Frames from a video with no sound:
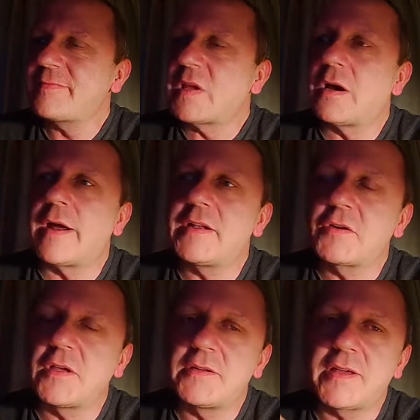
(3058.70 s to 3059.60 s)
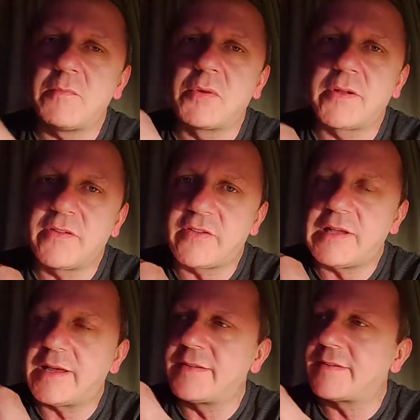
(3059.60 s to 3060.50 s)
All right, digging buddy. See you
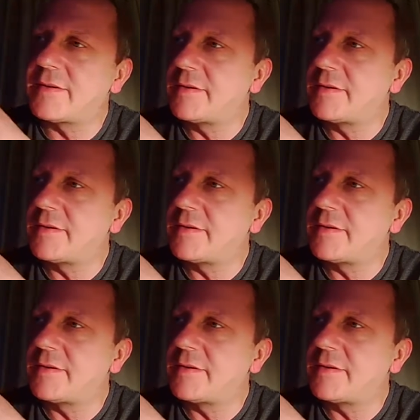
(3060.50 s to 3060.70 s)
later.